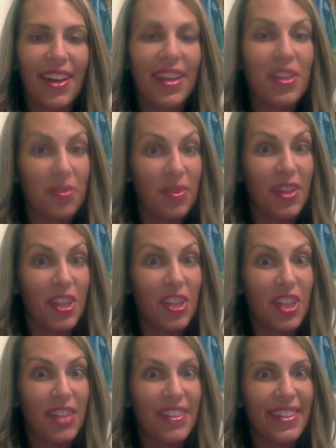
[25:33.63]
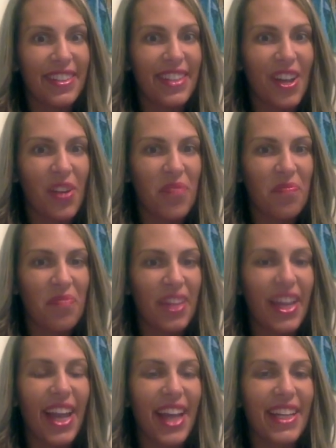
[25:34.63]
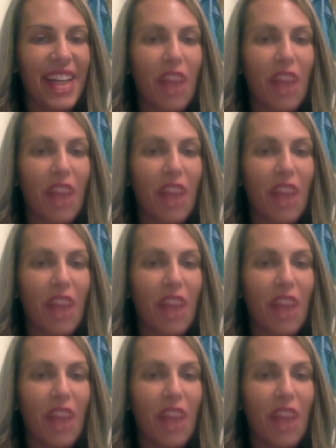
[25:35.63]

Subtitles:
is religion. So again,